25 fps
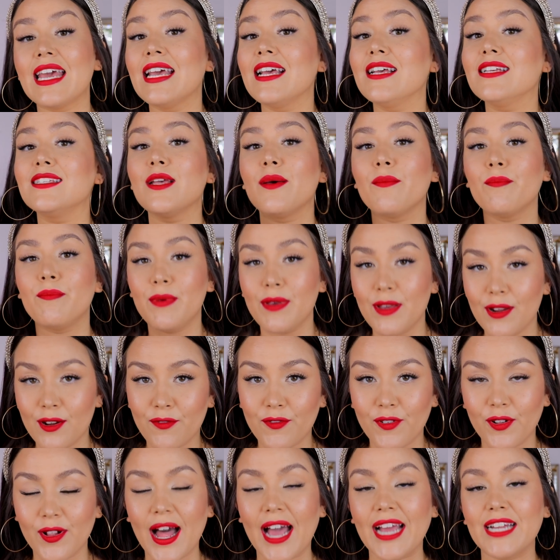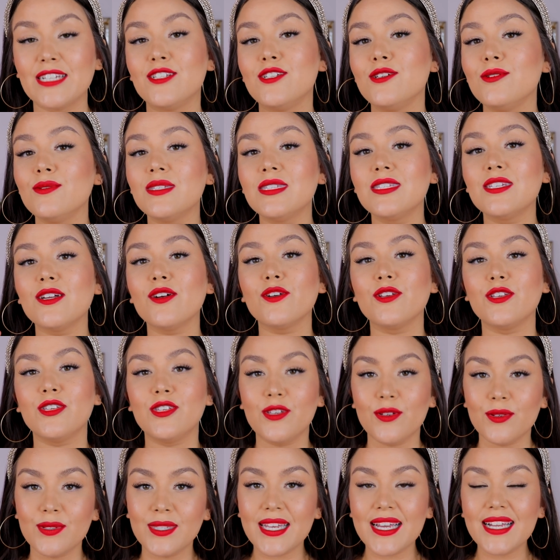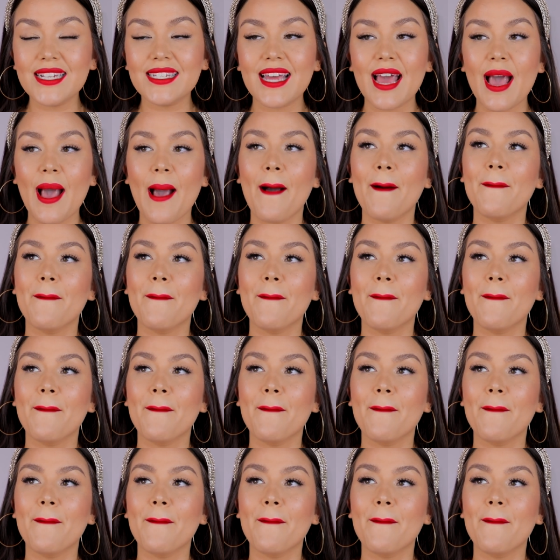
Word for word: is beautiful. I do still use it,